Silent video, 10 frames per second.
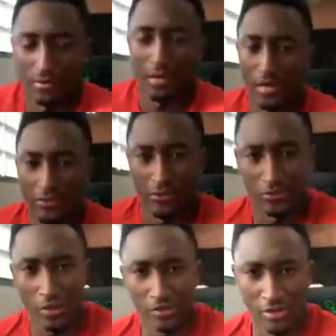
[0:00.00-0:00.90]
listen to
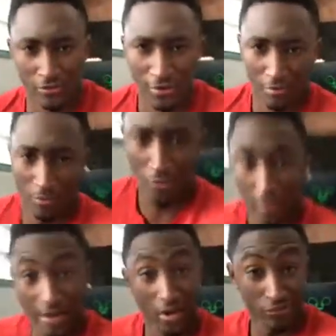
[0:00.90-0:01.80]
songs I've heard before. It
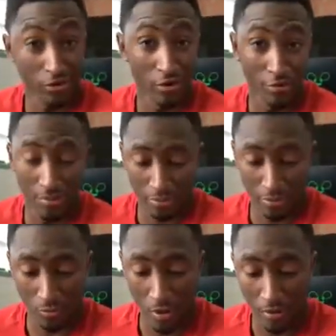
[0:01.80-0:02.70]
also heard me pretty well.